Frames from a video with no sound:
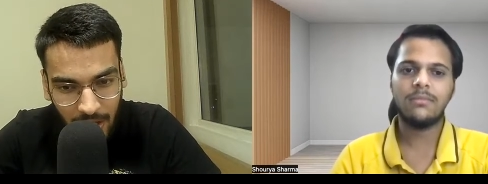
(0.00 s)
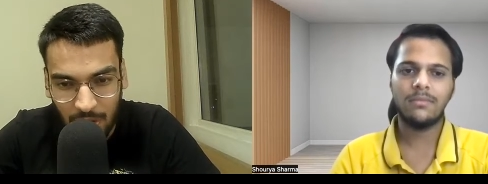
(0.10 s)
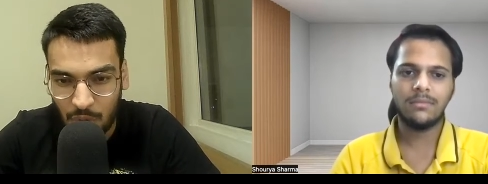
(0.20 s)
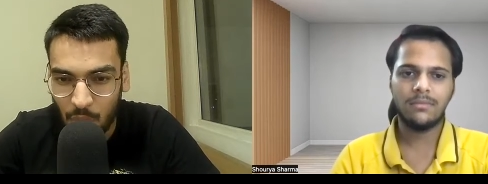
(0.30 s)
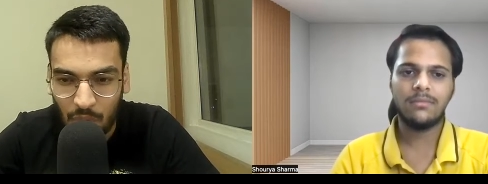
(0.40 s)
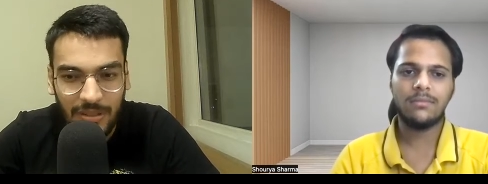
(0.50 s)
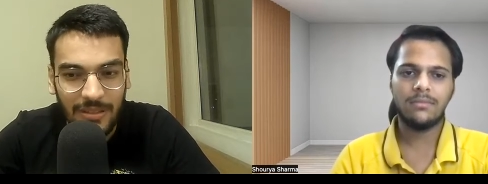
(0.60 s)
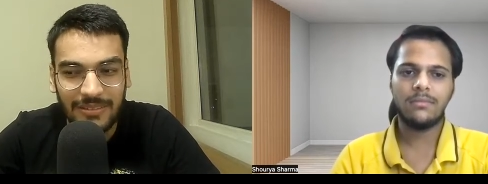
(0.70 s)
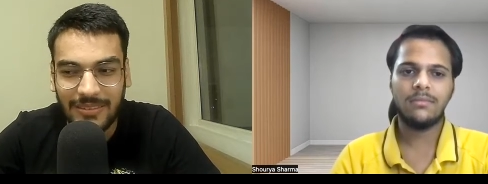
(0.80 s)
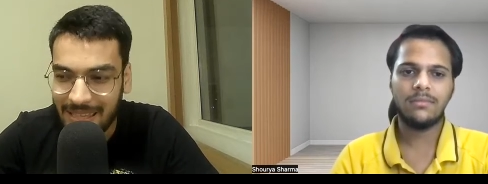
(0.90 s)
Speaker 1: Don't
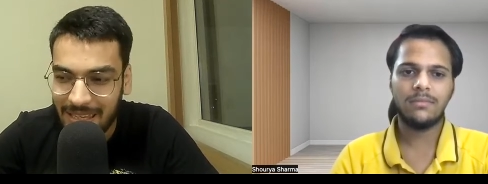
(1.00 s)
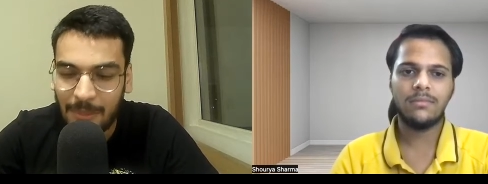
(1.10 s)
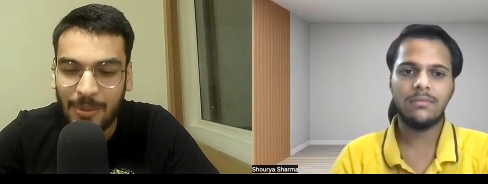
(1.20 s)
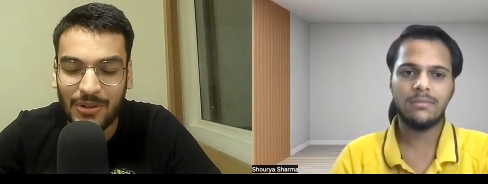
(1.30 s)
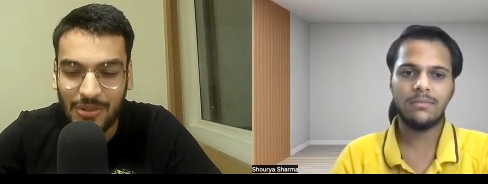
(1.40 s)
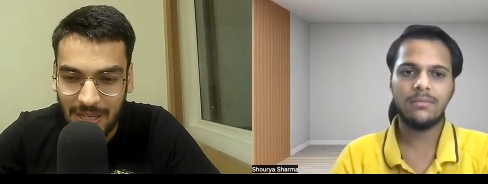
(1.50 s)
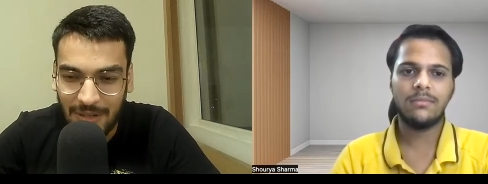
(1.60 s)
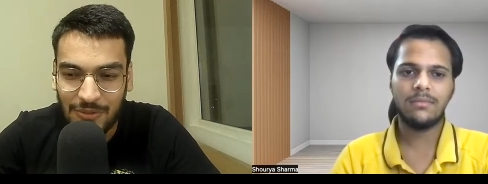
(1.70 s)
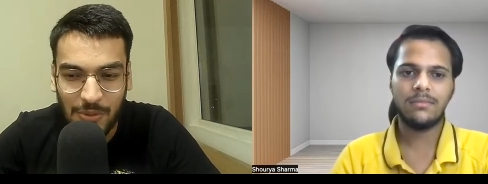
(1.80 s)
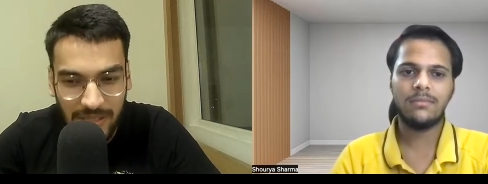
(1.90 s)
think about yourself
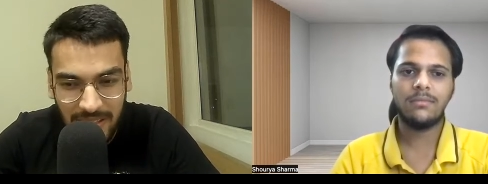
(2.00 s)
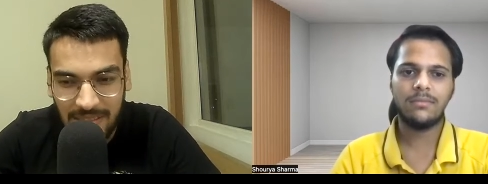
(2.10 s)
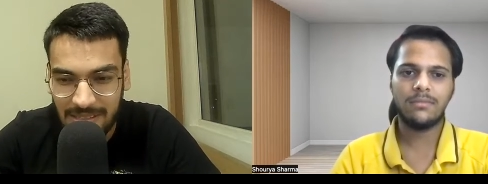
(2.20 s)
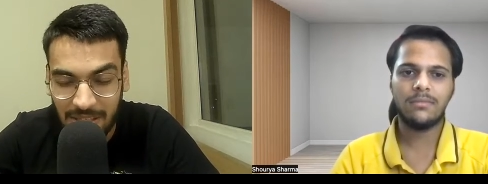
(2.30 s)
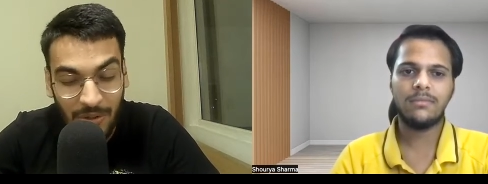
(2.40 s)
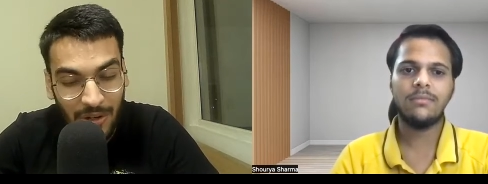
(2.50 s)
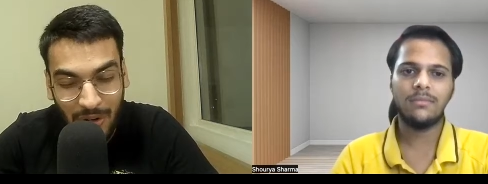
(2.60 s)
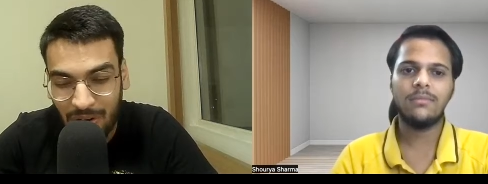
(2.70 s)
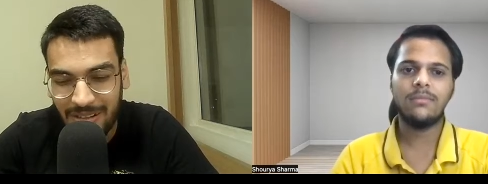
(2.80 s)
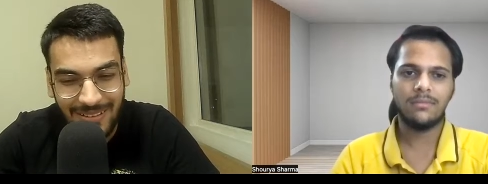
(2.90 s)
so seriously. You're
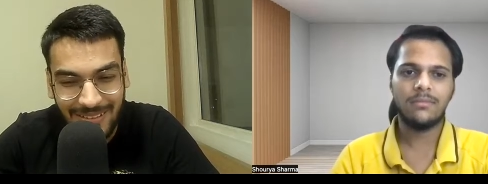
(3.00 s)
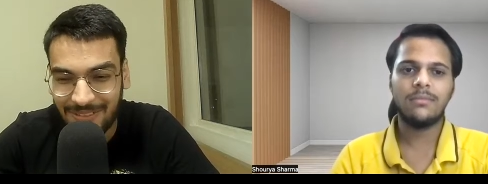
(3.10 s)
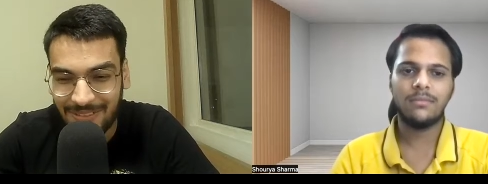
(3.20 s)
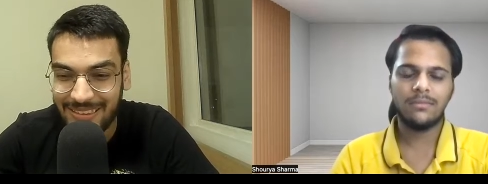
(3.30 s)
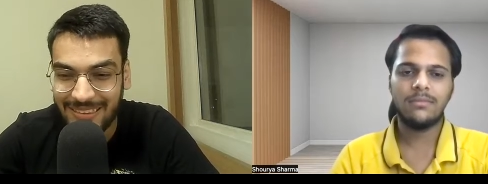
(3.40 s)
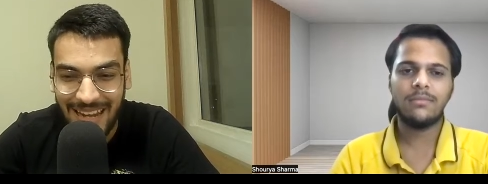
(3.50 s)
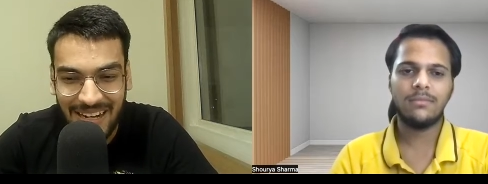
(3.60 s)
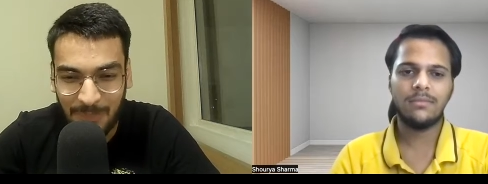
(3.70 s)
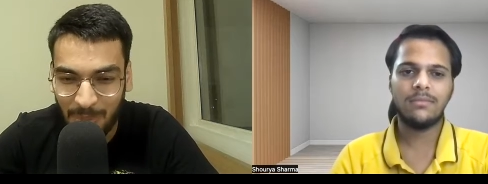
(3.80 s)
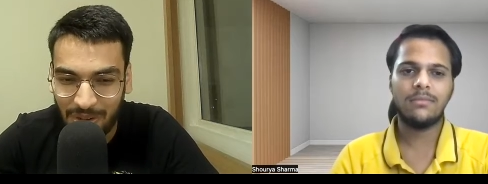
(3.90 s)
not that
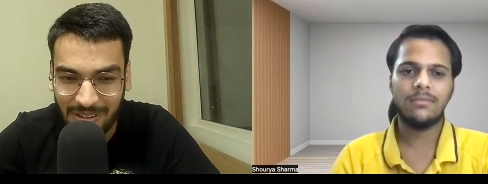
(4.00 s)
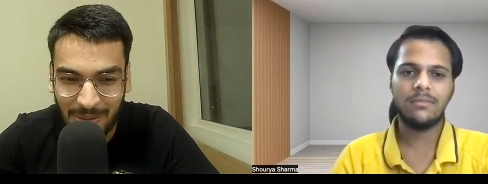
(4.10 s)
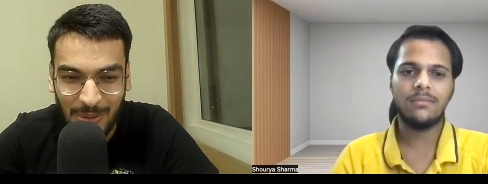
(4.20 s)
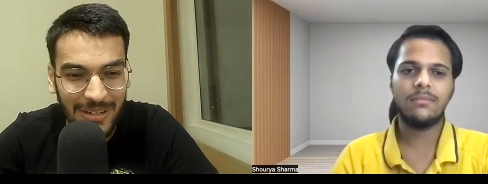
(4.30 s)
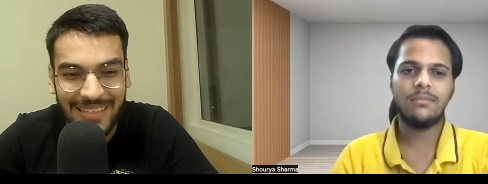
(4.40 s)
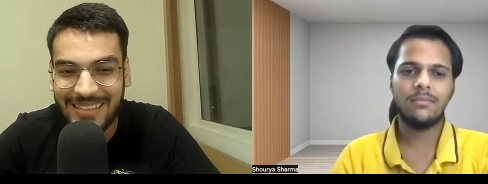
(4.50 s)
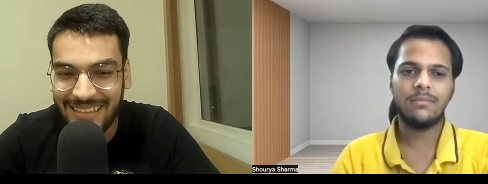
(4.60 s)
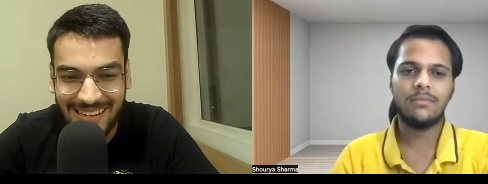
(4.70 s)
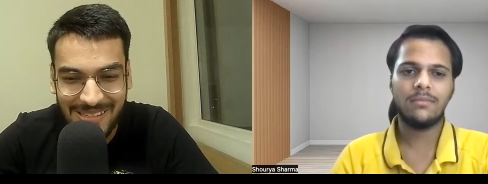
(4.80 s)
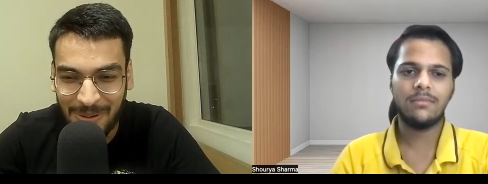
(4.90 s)
important. Nobody cares
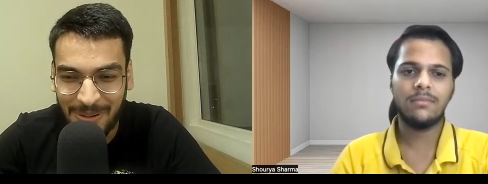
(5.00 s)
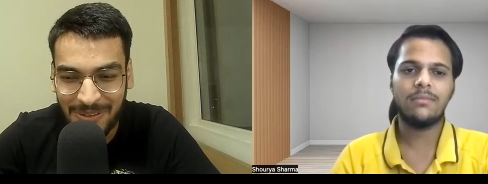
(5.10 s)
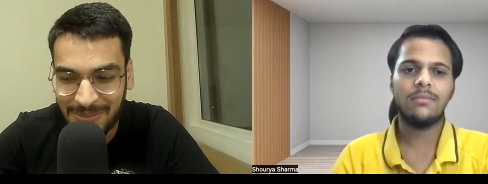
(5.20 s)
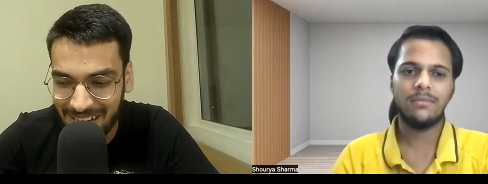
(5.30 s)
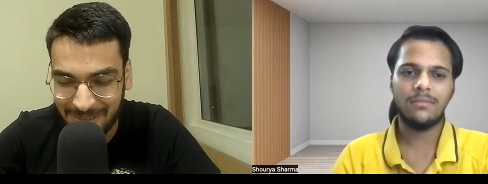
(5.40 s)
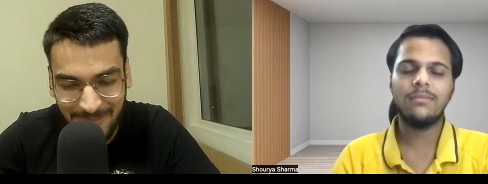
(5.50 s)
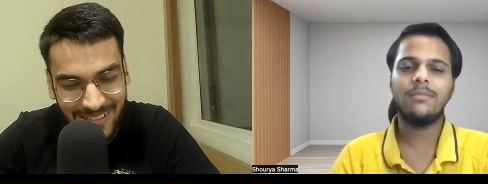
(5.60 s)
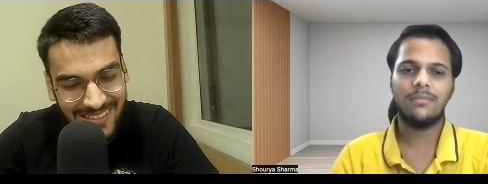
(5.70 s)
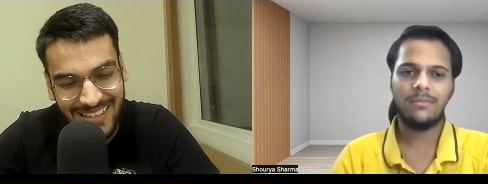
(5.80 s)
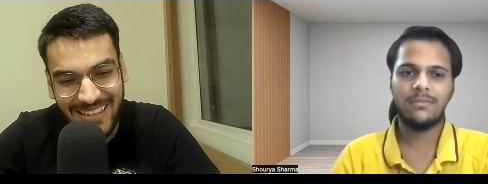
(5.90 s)
about you that much.
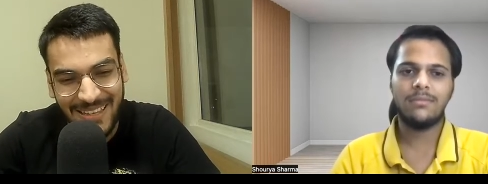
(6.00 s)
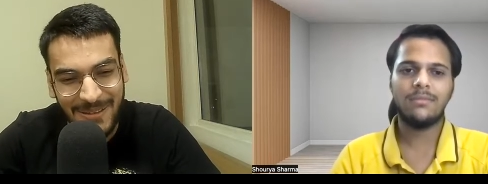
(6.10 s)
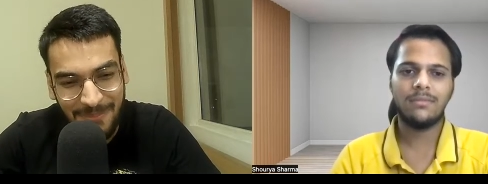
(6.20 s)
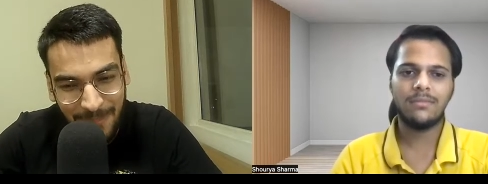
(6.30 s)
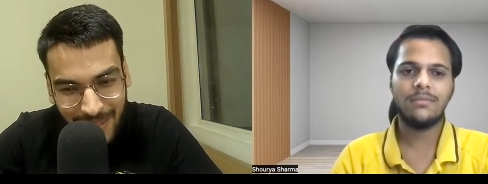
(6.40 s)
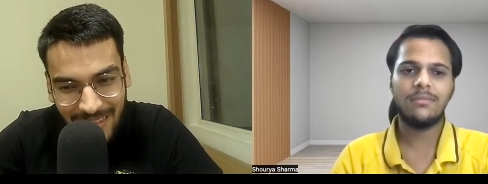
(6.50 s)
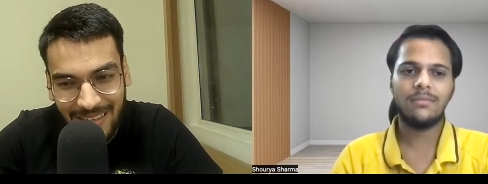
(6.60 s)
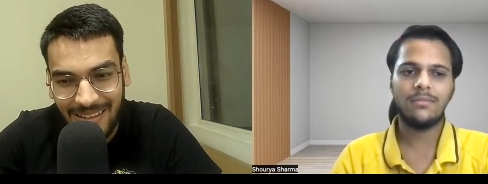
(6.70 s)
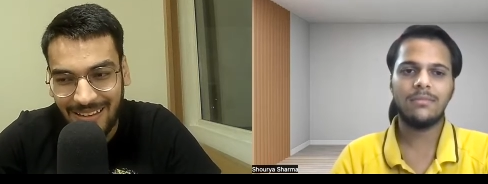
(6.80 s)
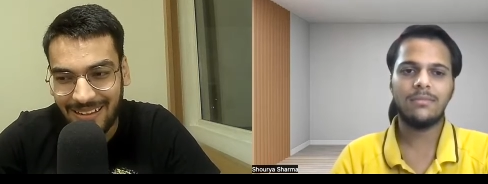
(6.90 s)
Be
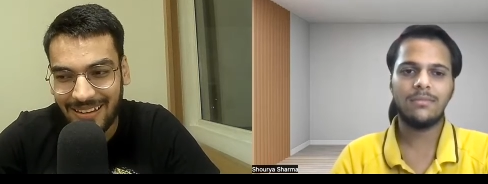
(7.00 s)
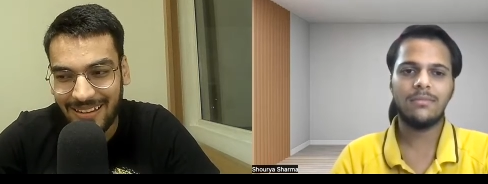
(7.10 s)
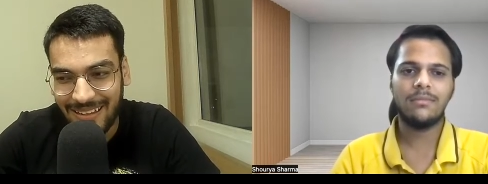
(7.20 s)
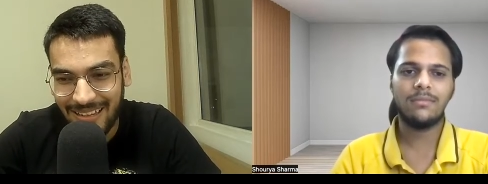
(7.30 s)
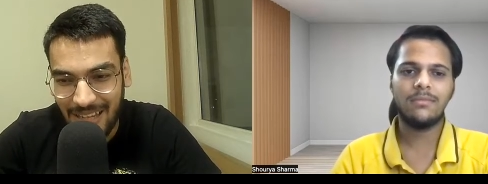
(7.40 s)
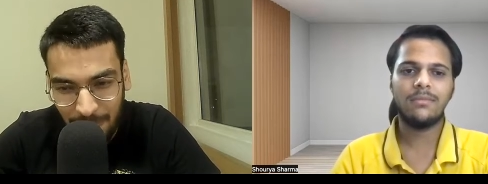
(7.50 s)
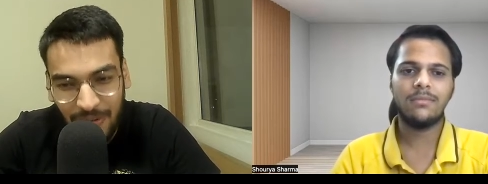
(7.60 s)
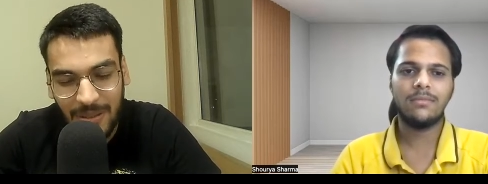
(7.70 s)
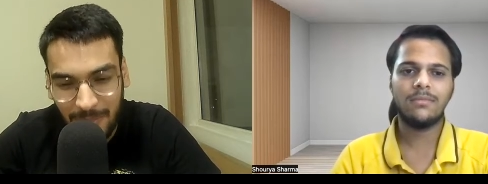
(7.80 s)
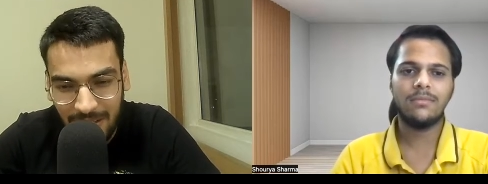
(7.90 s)
comfortable. Try